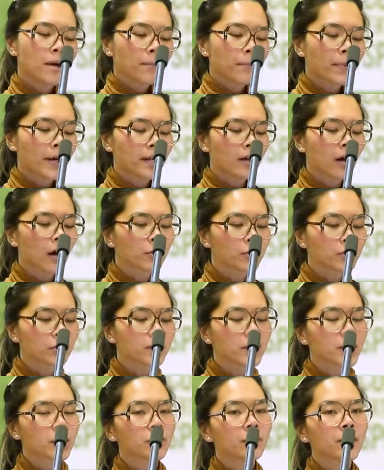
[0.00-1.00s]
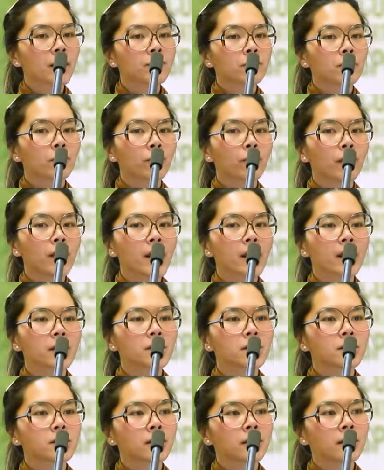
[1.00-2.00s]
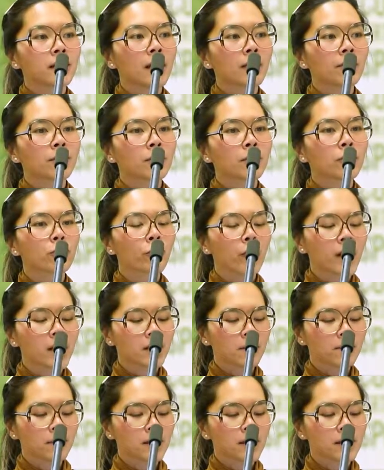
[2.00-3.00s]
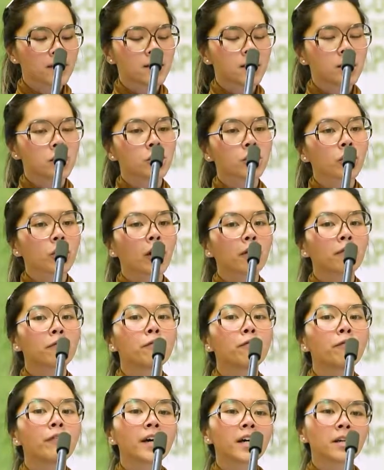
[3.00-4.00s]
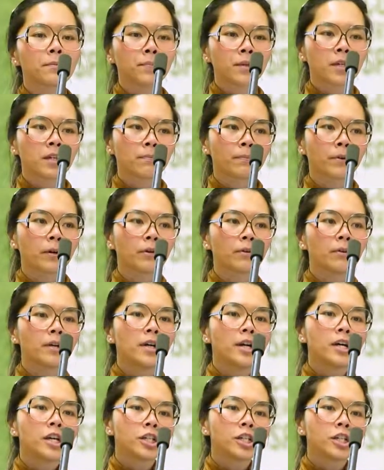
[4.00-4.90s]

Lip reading: but although they don't have the range, they have the great ability to convert people,